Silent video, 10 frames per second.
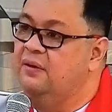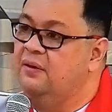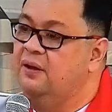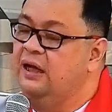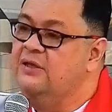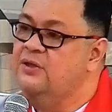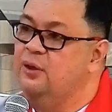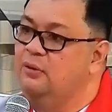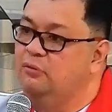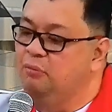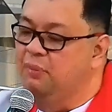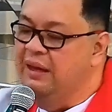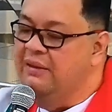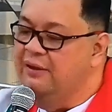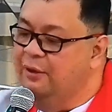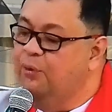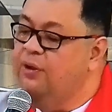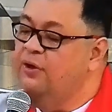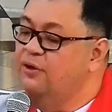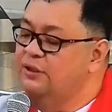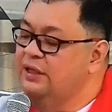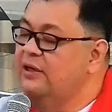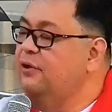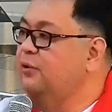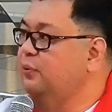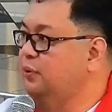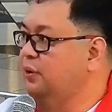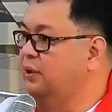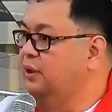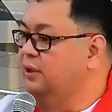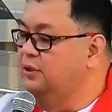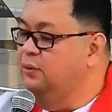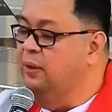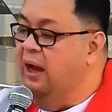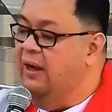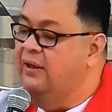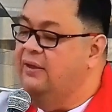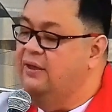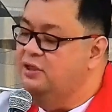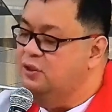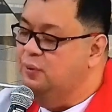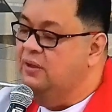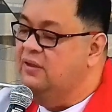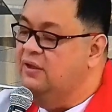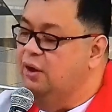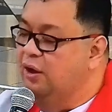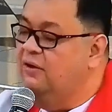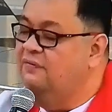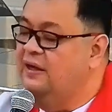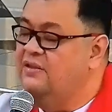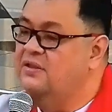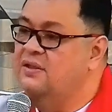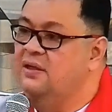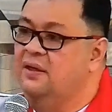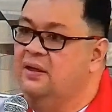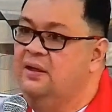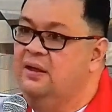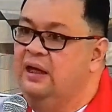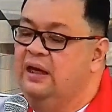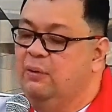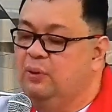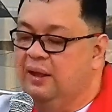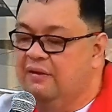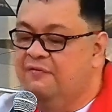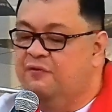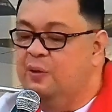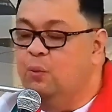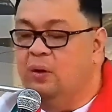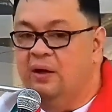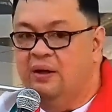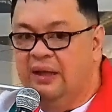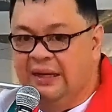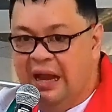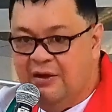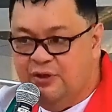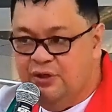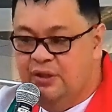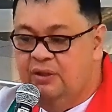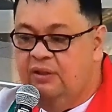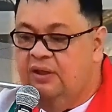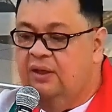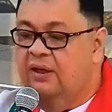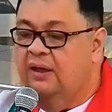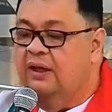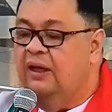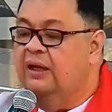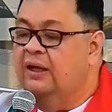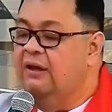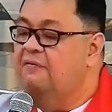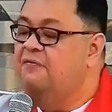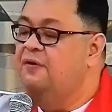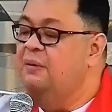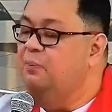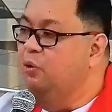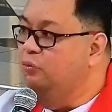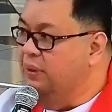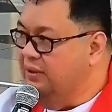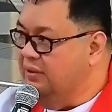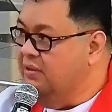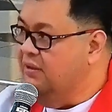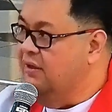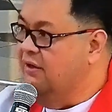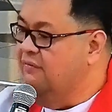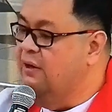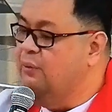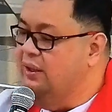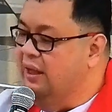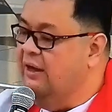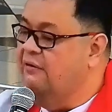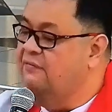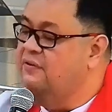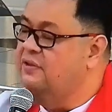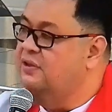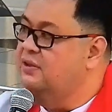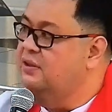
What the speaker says: And so may the Lord continue to guide and strengthen all of us in our every word and action, in every moment of our lives.